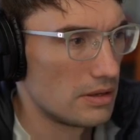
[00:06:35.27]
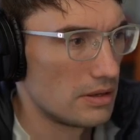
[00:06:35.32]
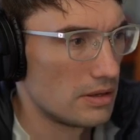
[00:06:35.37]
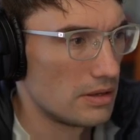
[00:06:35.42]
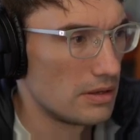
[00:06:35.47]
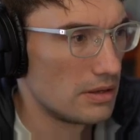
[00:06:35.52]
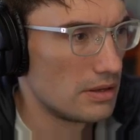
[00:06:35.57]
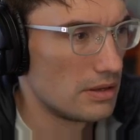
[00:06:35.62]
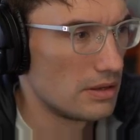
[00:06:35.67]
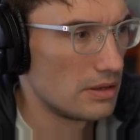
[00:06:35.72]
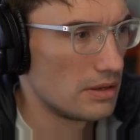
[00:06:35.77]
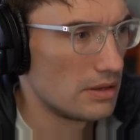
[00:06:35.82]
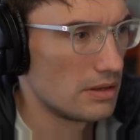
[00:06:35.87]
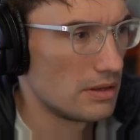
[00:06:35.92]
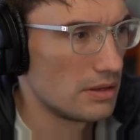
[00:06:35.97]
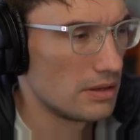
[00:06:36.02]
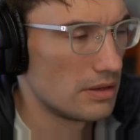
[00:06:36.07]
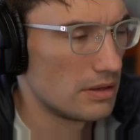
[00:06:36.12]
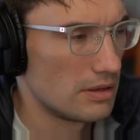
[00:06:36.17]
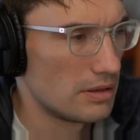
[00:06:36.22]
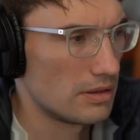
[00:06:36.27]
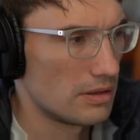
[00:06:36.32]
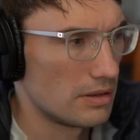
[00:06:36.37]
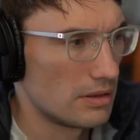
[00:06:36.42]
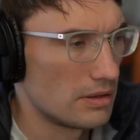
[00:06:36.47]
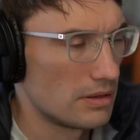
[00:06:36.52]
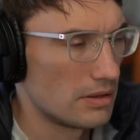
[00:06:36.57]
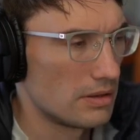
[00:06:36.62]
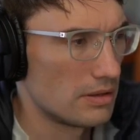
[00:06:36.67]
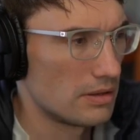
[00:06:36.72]
Uh,
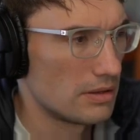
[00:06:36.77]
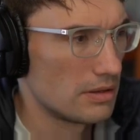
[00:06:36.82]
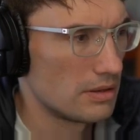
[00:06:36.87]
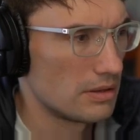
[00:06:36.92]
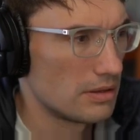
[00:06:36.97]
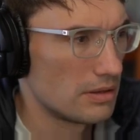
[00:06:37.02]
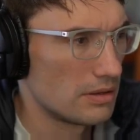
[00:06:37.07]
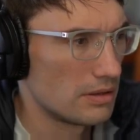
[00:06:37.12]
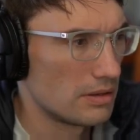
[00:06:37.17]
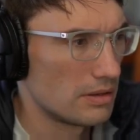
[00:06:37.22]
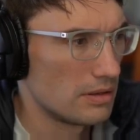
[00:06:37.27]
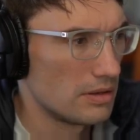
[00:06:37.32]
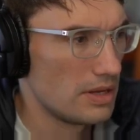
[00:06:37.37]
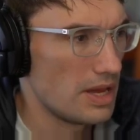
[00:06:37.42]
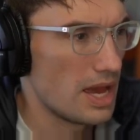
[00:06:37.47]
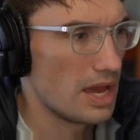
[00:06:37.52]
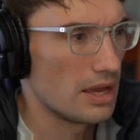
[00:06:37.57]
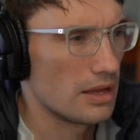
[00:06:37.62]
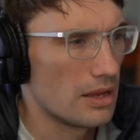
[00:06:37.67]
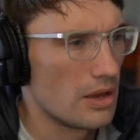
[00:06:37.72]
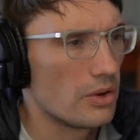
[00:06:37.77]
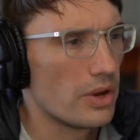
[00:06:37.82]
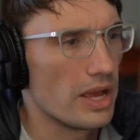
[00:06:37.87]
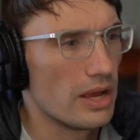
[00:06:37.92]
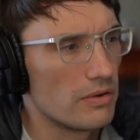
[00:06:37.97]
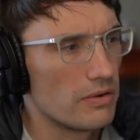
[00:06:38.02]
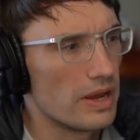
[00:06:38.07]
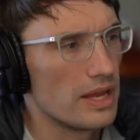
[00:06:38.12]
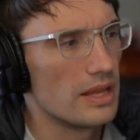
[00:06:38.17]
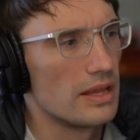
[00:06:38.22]
yeah. Okay.
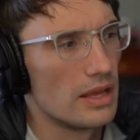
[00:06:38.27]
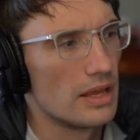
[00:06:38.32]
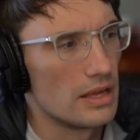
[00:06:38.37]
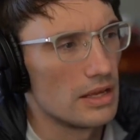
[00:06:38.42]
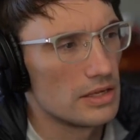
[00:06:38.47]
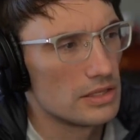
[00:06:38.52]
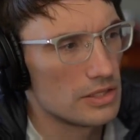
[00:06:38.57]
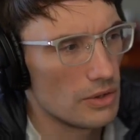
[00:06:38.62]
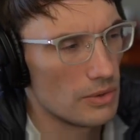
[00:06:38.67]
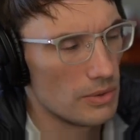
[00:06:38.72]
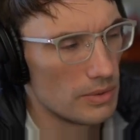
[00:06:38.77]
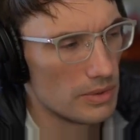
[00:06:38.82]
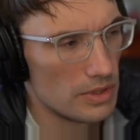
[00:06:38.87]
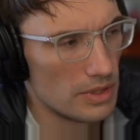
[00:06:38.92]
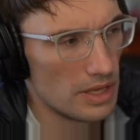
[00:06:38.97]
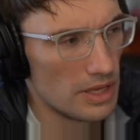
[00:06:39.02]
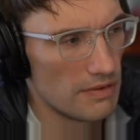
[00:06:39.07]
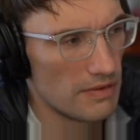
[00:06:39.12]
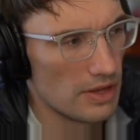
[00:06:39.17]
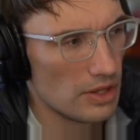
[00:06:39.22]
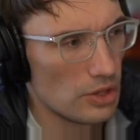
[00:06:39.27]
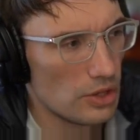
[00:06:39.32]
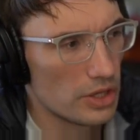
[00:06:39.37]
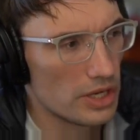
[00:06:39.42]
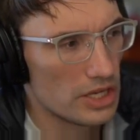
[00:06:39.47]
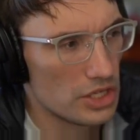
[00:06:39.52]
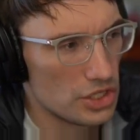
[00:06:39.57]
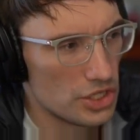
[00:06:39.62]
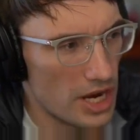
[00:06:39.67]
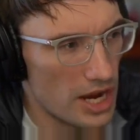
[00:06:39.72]
Great. So if I look
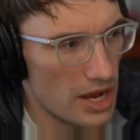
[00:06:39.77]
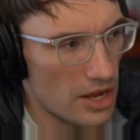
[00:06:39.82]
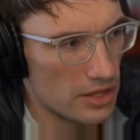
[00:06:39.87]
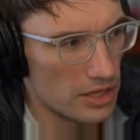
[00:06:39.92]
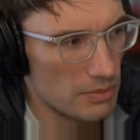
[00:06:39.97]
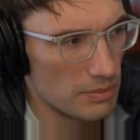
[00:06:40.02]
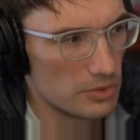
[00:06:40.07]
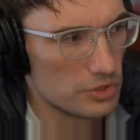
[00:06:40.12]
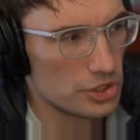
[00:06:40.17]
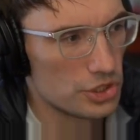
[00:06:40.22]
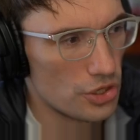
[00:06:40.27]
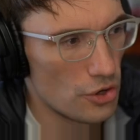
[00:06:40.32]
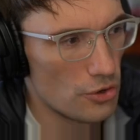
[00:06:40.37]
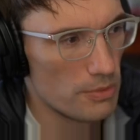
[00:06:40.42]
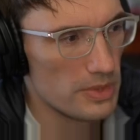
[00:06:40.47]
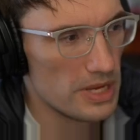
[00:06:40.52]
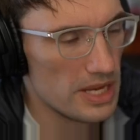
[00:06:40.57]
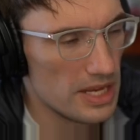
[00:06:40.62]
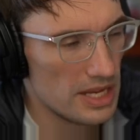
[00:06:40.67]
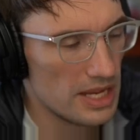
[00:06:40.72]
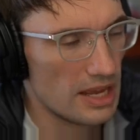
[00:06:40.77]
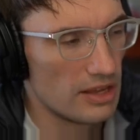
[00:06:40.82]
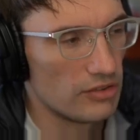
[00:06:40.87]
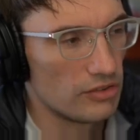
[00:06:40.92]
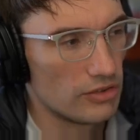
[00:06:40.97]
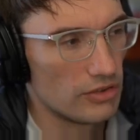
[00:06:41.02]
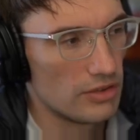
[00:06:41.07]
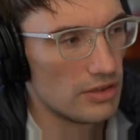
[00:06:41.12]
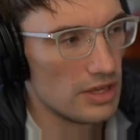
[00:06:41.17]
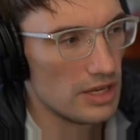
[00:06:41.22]
at child, it will show me,
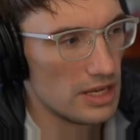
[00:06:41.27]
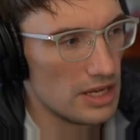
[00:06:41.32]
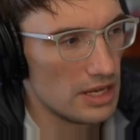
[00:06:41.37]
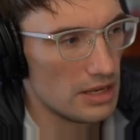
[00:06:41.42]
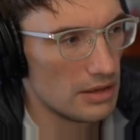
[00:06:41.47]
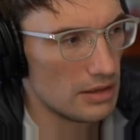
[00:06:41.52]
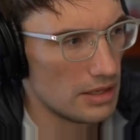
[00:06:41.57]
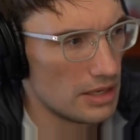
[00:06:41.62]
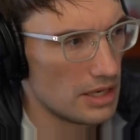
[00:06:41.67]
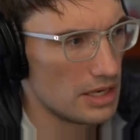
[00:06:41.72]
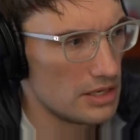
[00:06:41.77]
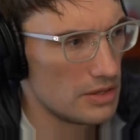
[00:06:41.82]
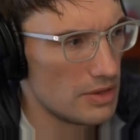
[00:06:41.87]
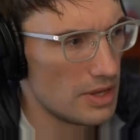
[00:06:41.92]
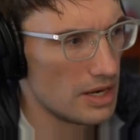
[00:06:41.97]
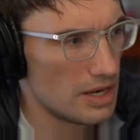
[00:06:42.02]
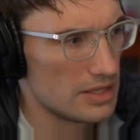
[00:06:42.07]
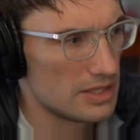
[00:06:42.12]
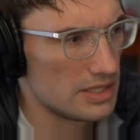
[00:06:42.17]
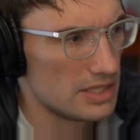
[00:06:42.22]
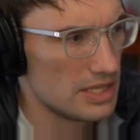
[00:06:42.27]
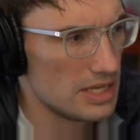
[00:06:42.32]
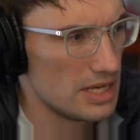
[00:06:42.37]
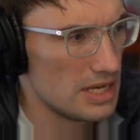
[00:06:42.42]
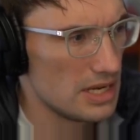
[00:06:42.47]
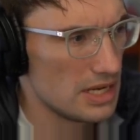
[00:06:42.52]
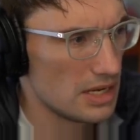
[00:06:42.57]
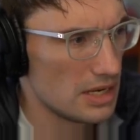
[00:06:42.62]
yes, the, can I do that on C?